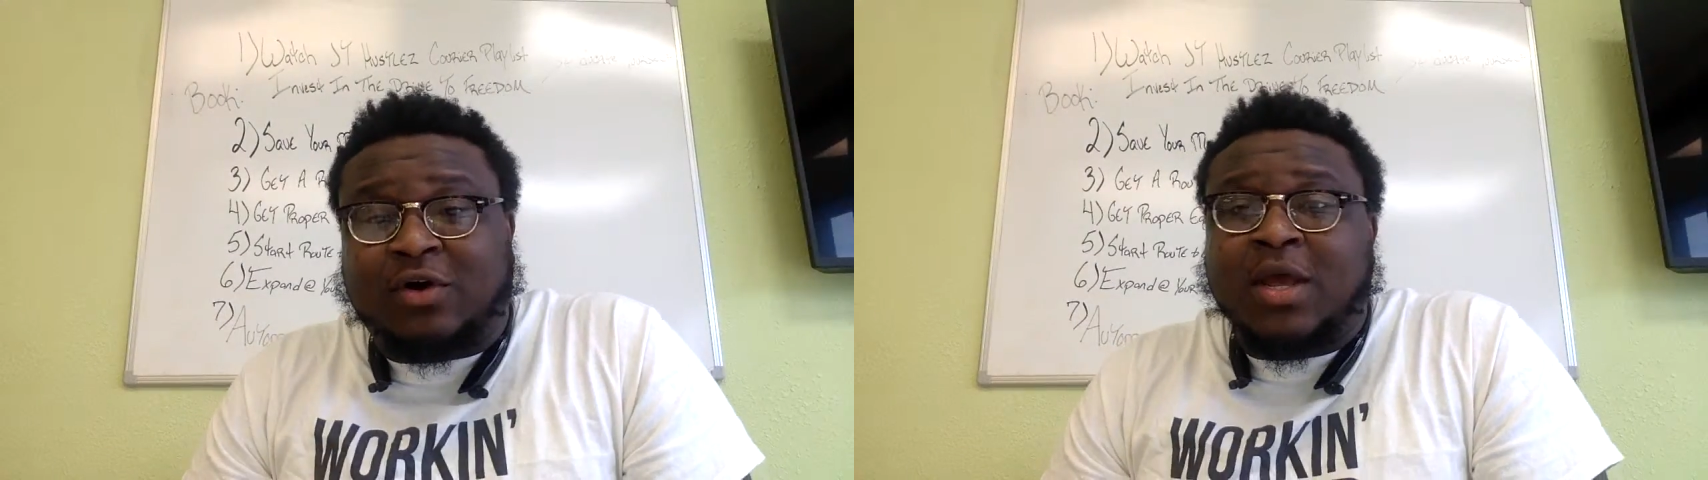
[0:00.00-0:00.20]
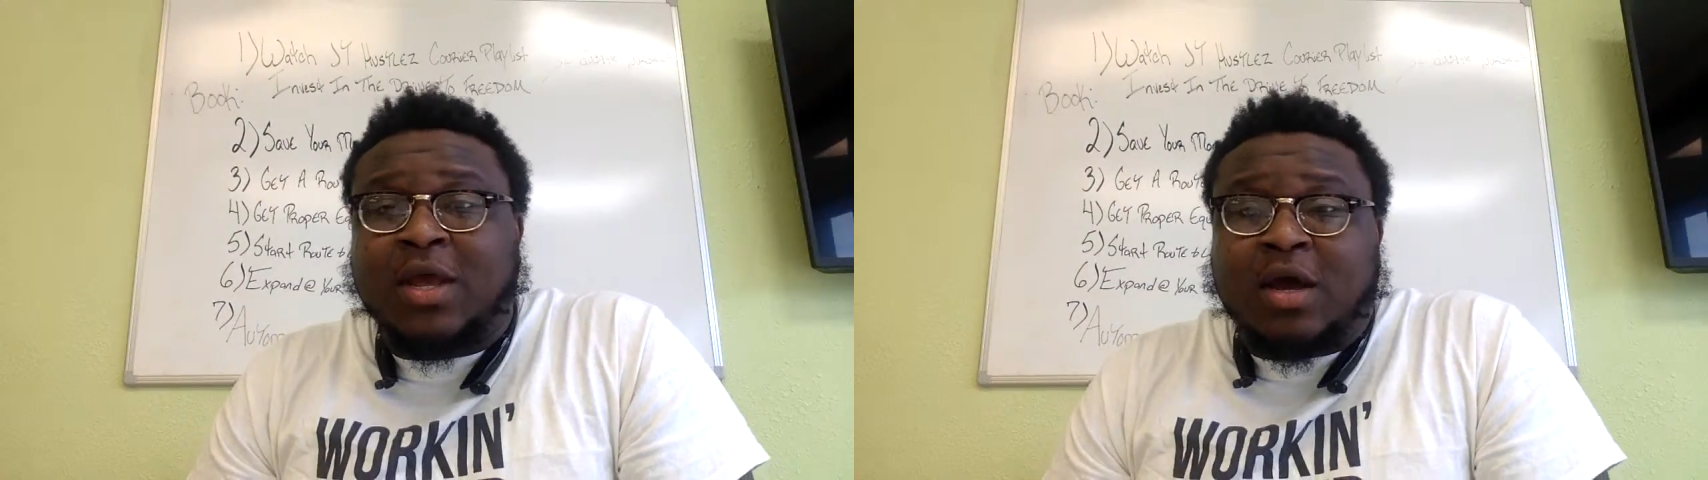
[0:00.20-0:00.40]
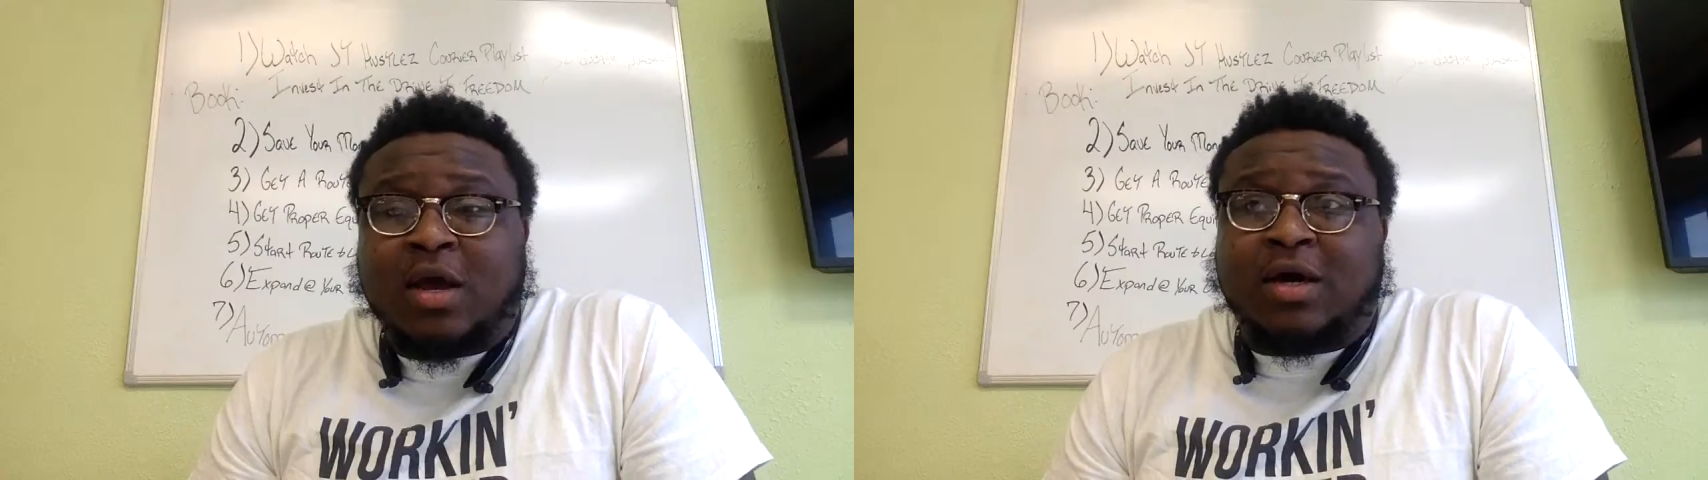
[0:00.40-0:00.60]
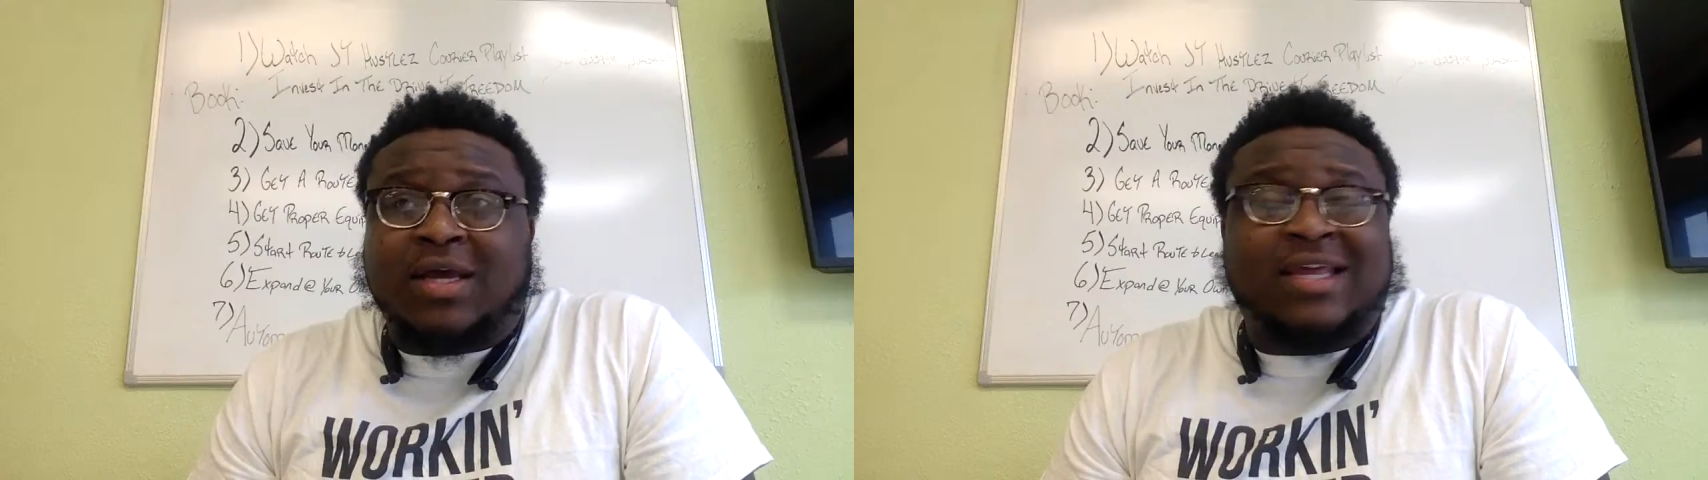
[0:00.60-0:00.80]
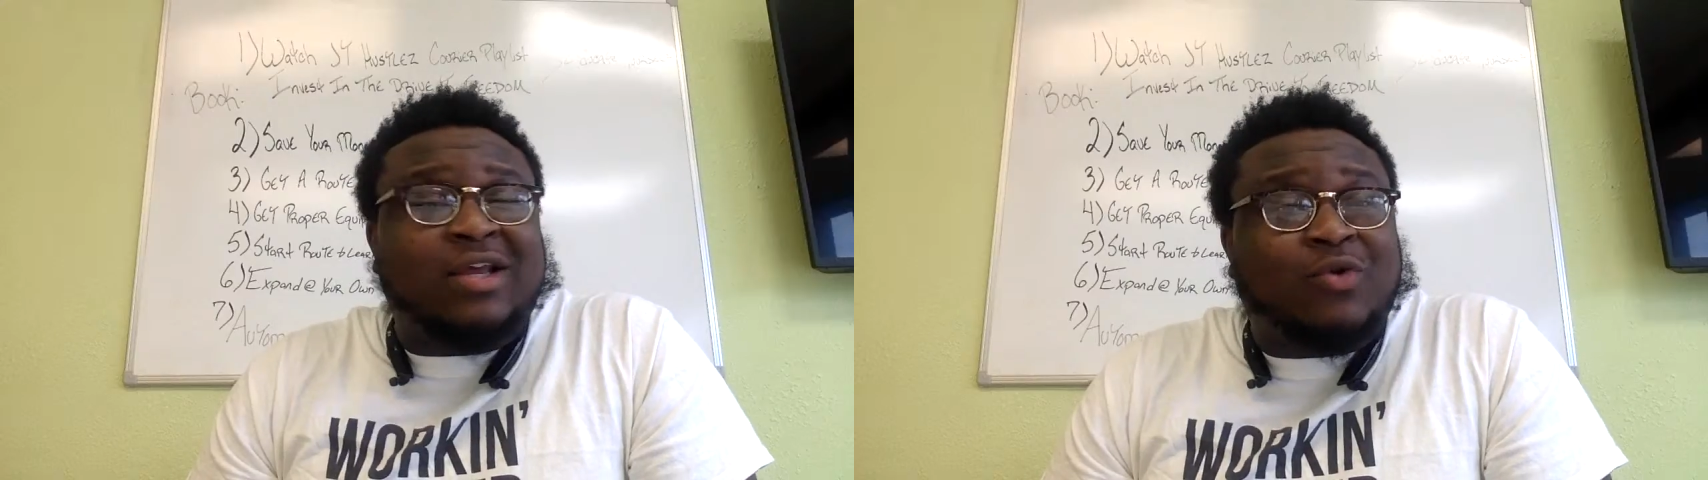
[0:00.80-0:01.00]
Uh, any
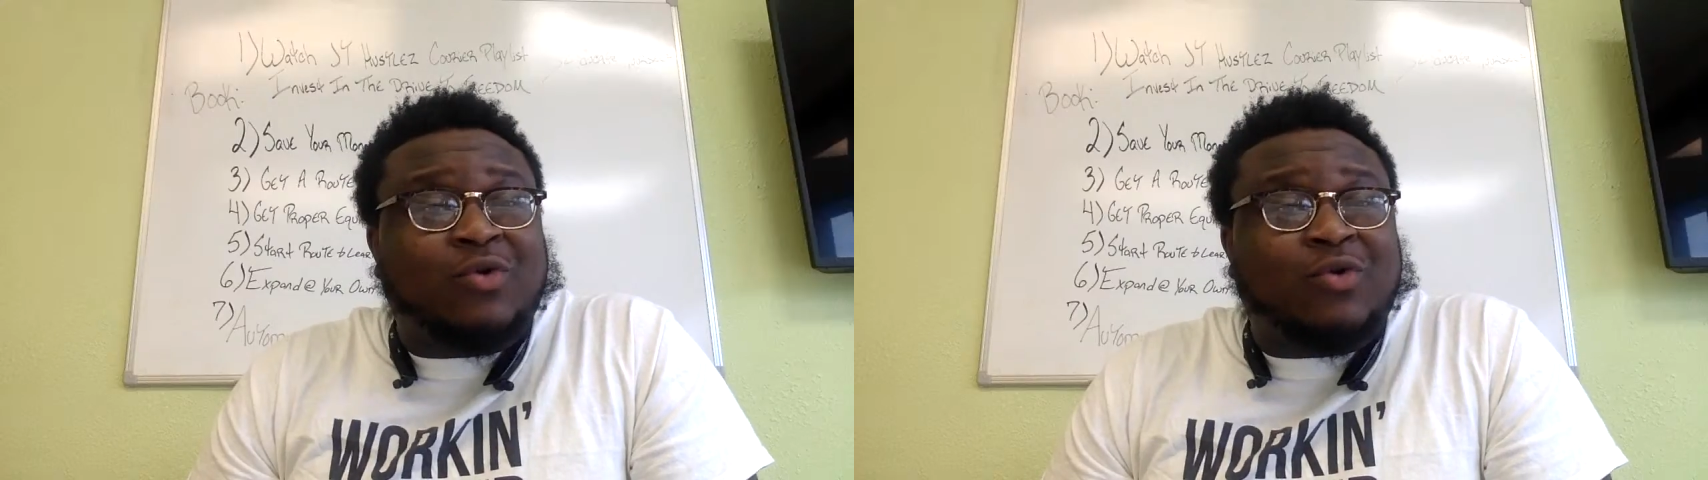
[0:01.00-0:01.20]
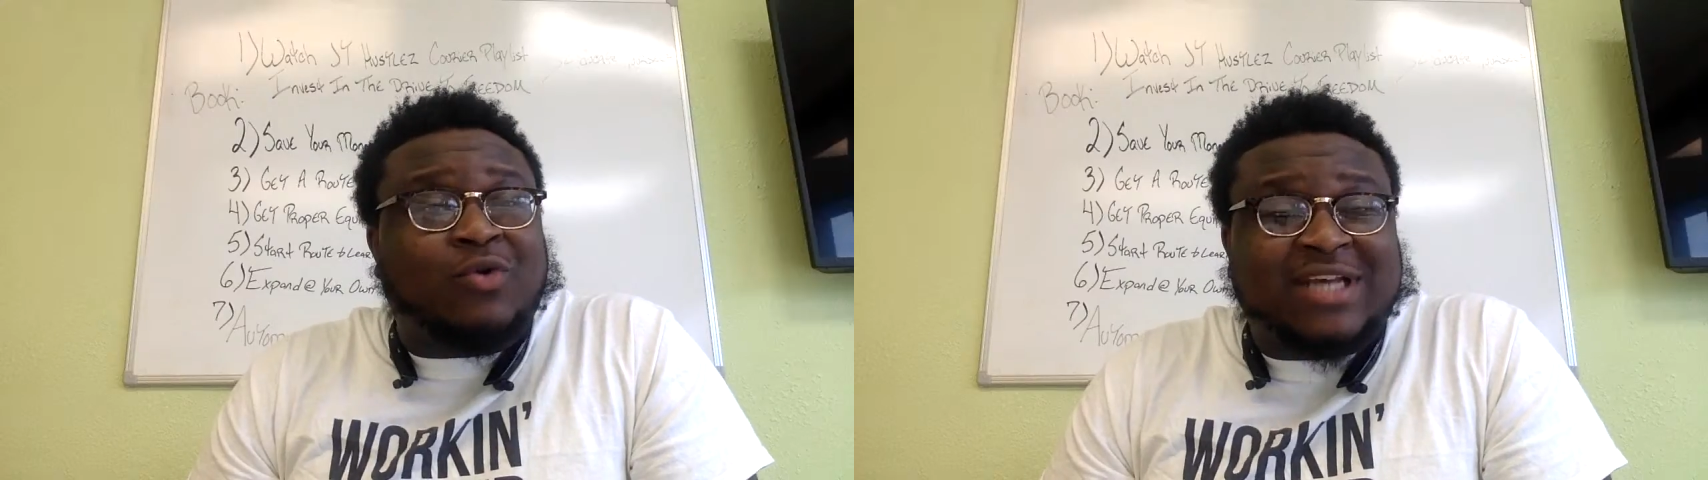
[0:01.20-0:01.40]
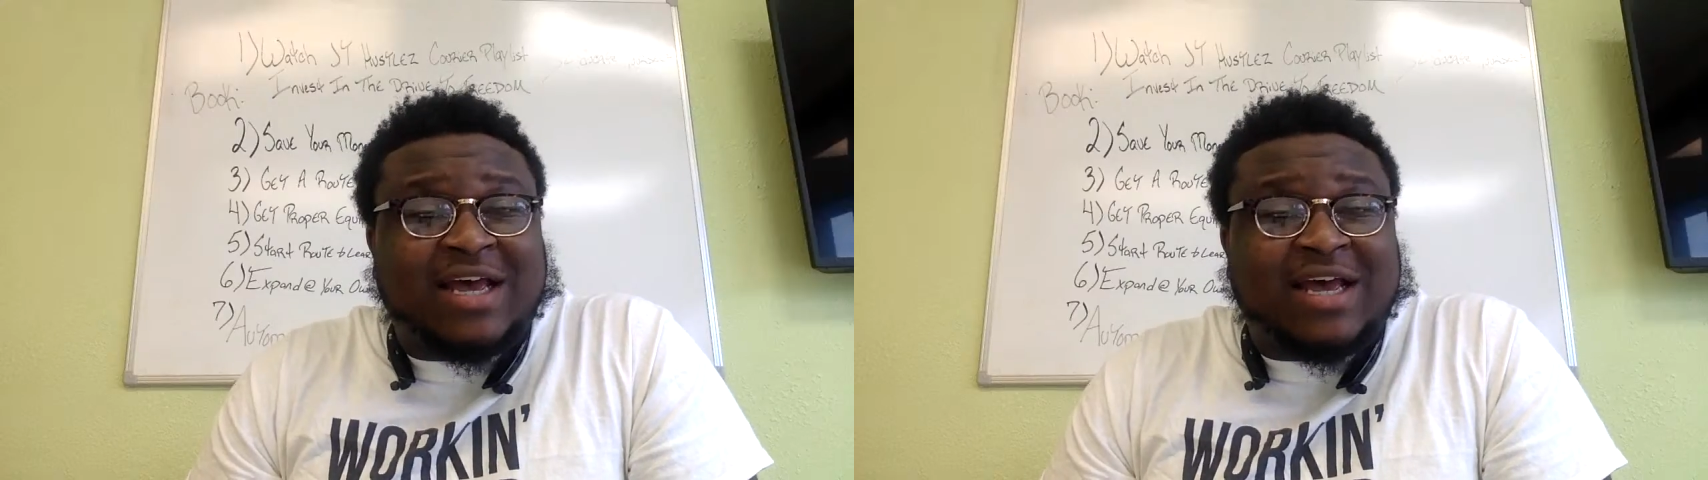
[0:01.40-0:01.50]
questions, comments,